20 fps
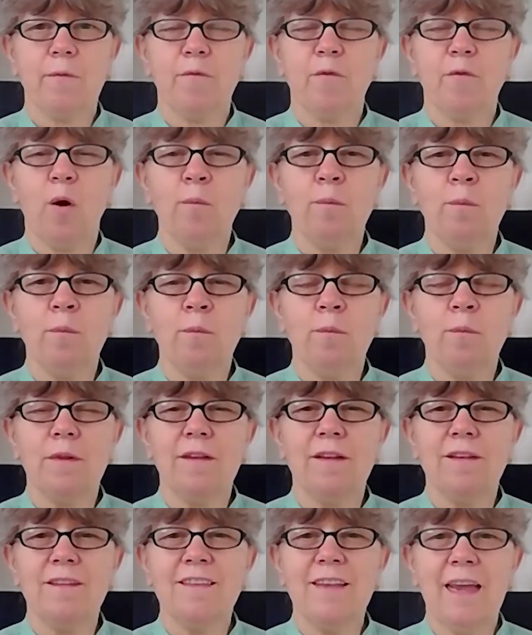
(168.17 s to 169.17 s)
from
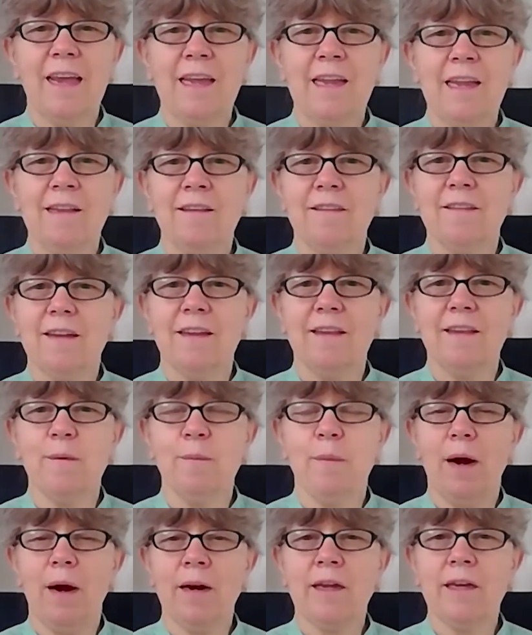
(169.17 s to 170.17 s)
the sales and the
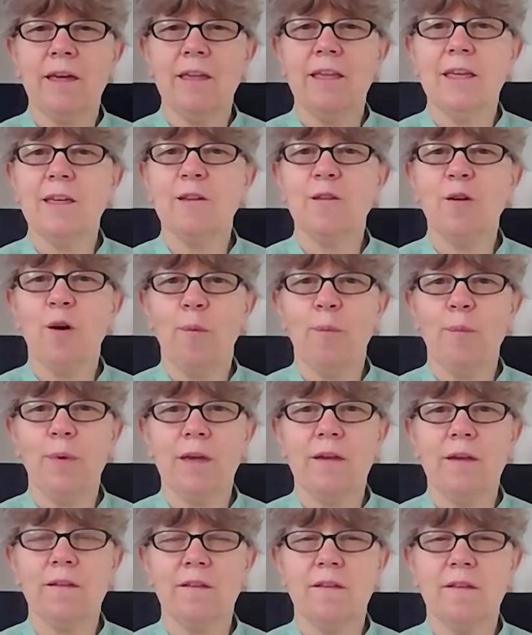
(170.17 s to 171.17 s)
marketing
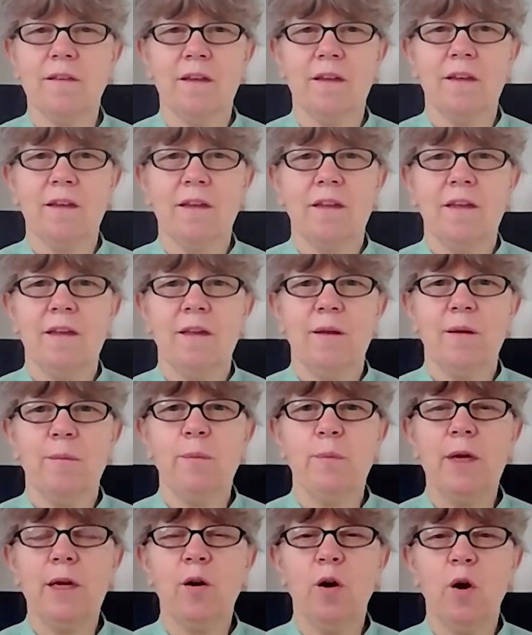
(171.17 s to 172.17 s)
topics,
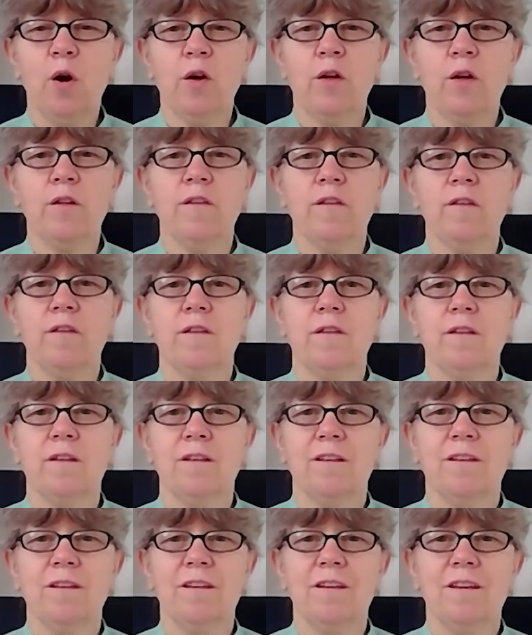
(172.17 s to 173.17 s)
because
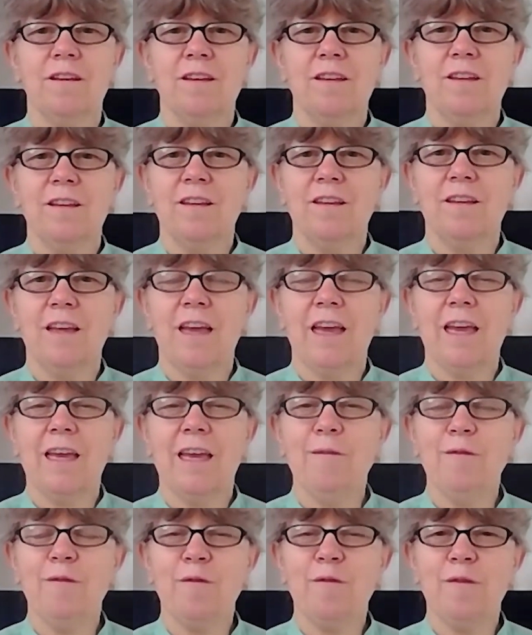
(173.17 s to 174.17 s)

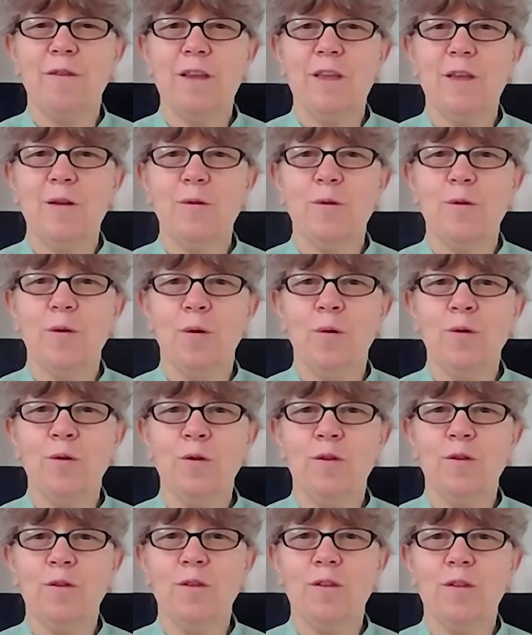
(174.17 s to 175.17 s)
if you
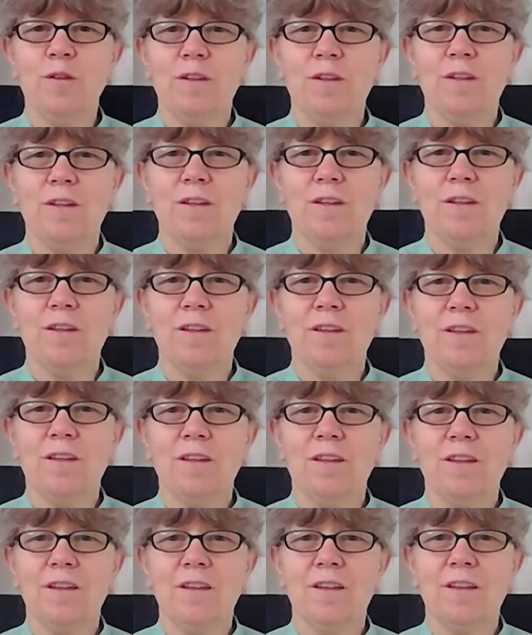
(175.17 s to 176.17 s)
don't
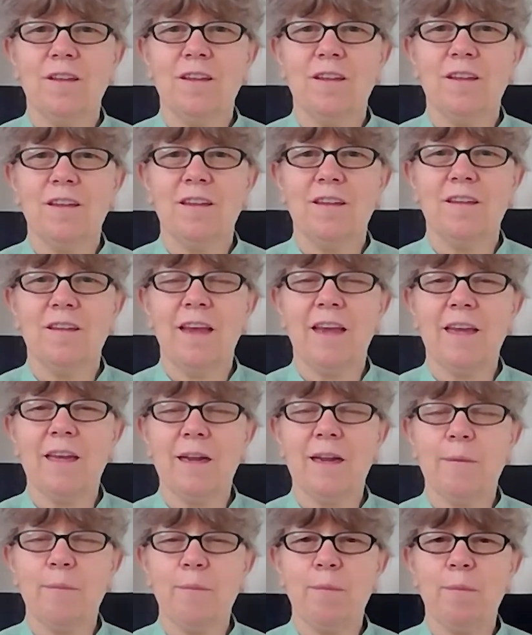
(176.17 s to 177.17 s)
take
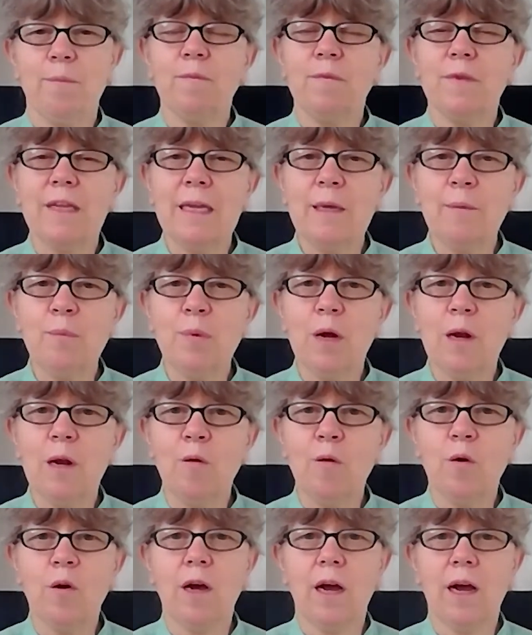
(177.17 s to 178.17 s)
a deeper
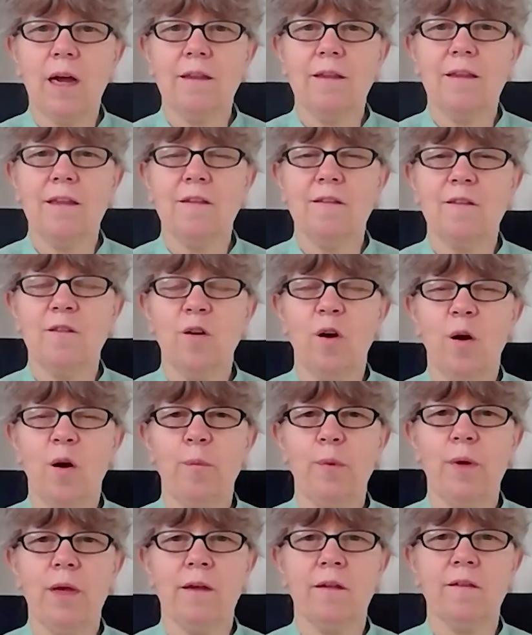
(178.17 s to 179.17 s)
look at these
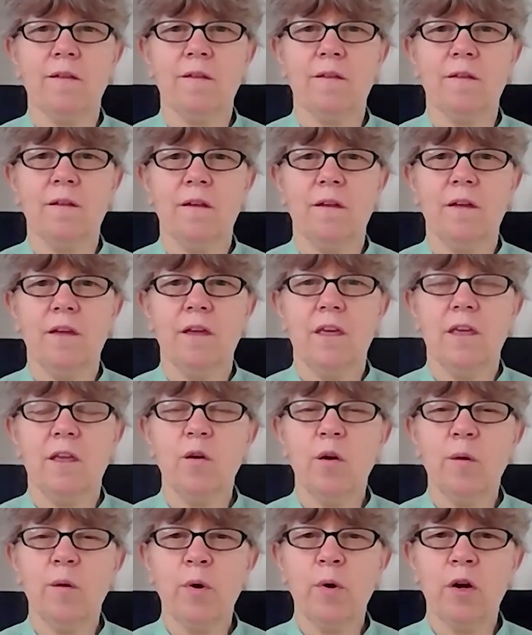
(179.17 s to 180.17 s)
topics,
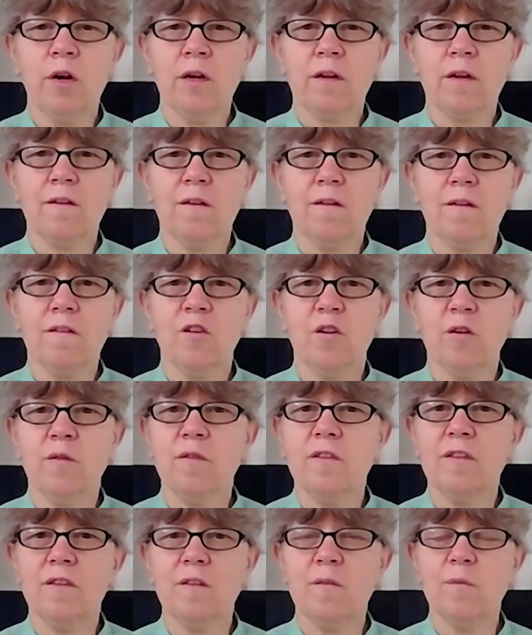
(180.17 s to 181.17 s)
your products and
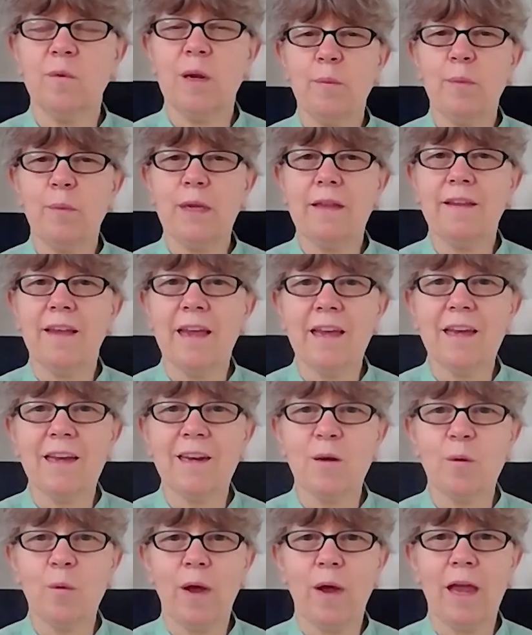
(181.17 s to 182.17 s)
services be
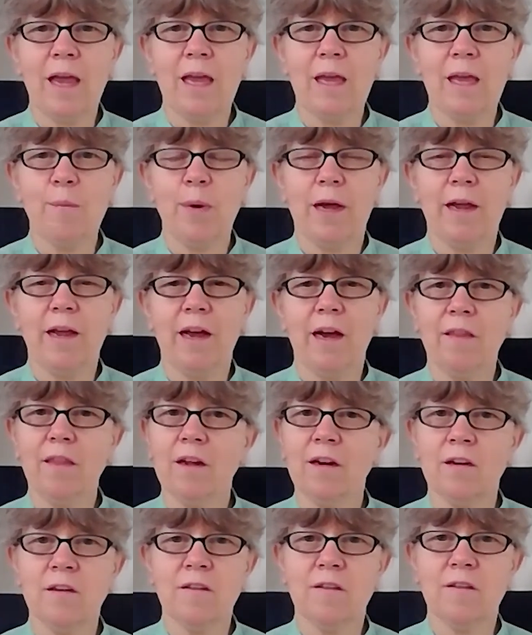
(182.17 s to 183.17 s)
taken away by
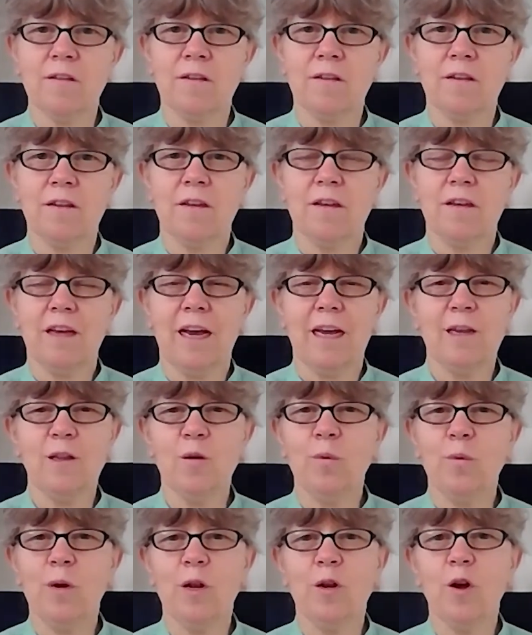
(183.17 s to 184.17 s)
others, and
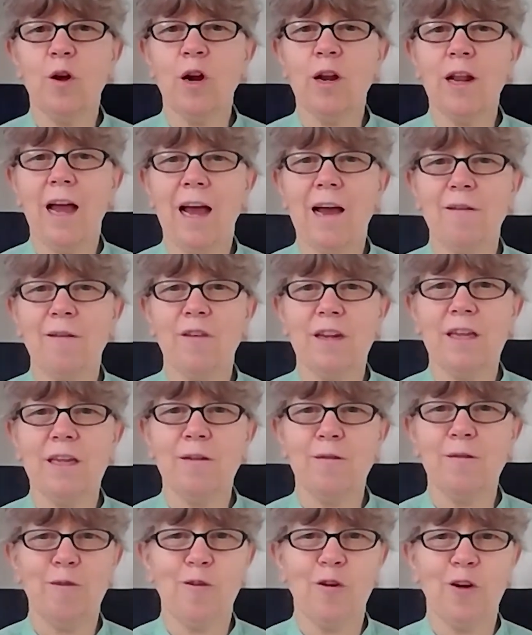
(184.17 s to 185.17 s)
you will not have an
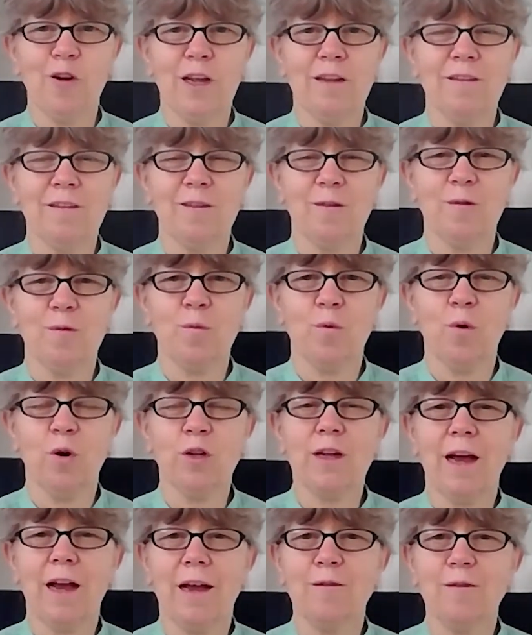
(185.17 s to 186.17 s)
influence on
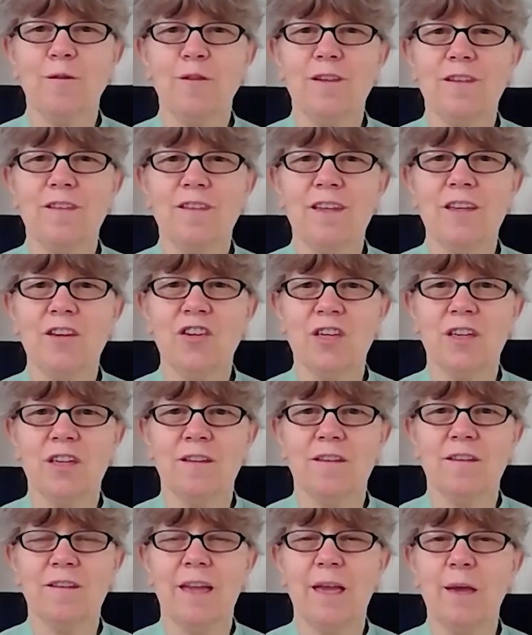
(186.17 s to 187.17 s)
what kind of
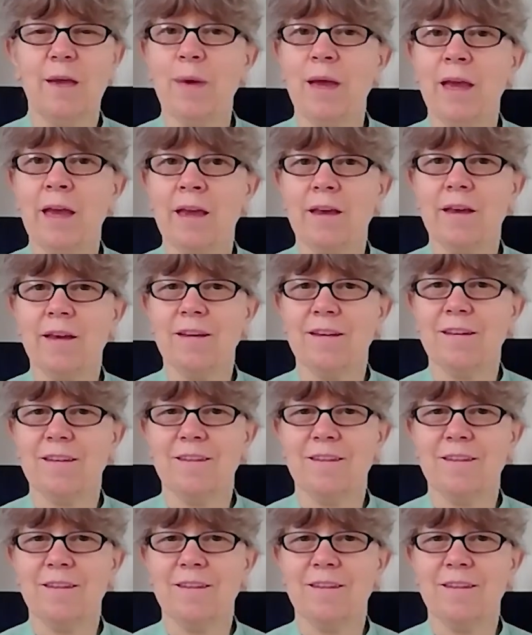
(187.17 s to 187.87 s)
decisions they make.